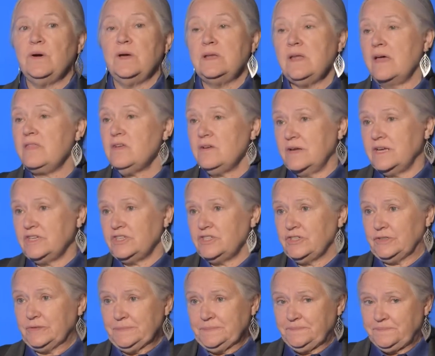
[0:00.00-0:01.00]
another
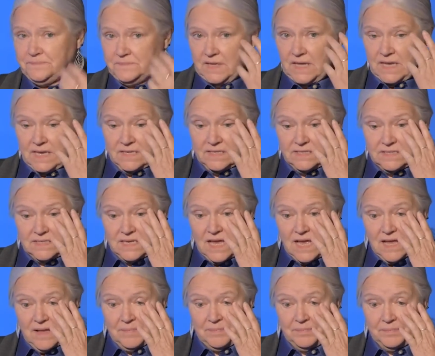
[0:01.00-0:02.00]
issue is
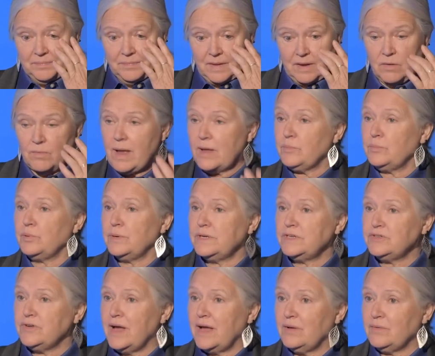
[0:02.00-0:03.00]
around
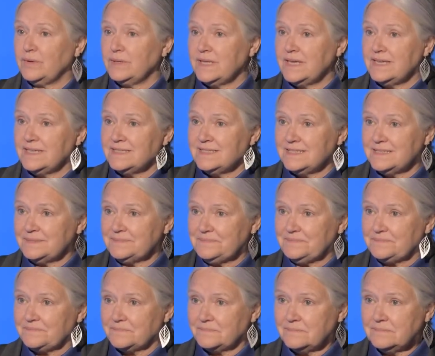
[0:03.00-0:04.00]
pretrial release.
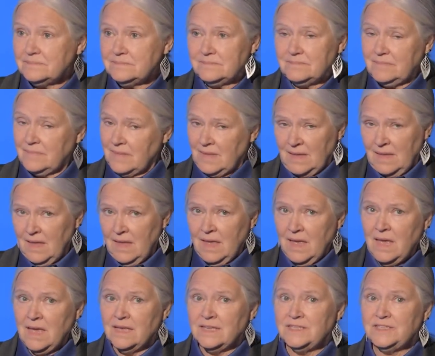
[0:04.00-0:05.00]

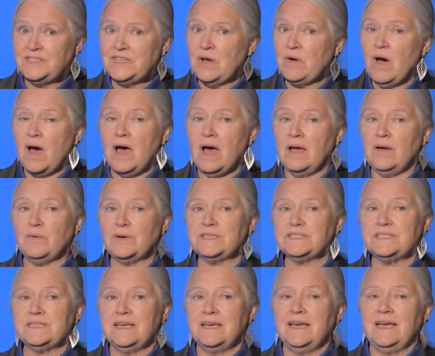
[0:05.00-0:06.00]
So I
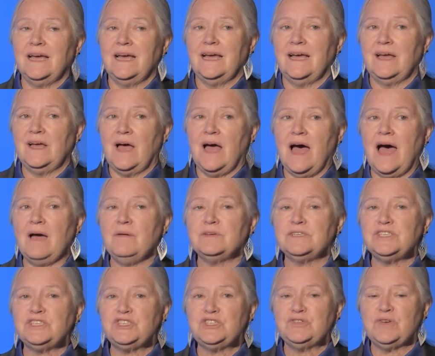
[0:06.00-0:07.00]
was
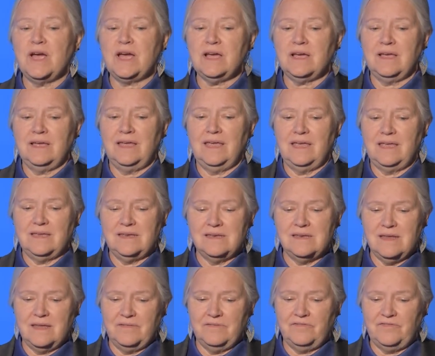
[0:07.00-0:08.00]
struck
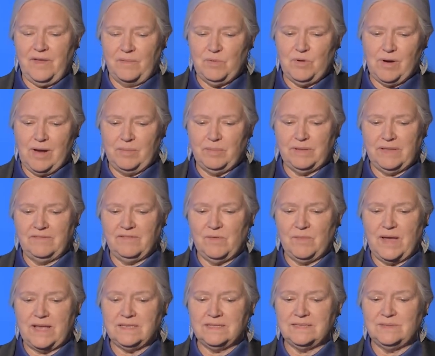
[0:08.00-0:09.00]
in February, I believe it
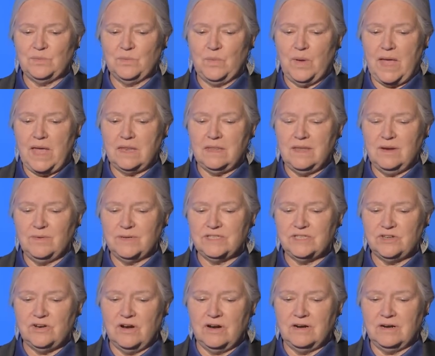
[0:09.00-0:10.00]
was, when there was
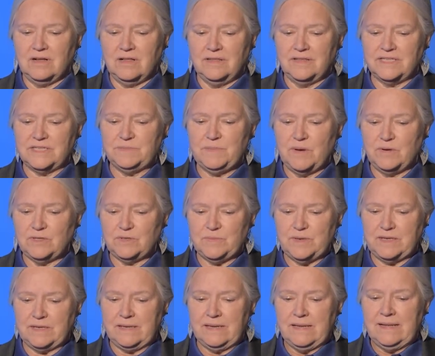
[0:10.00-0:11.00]
an article in the
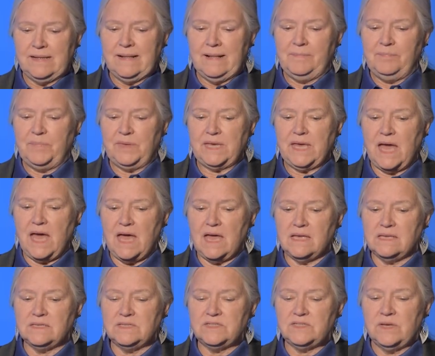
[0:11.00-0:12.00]
Spokesman,
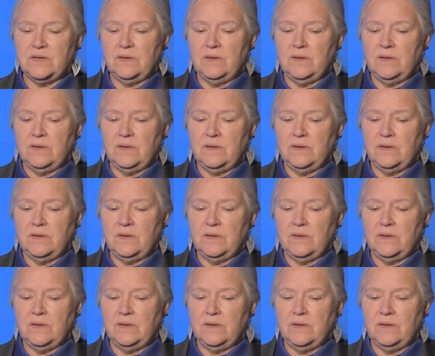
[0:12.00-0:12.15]
because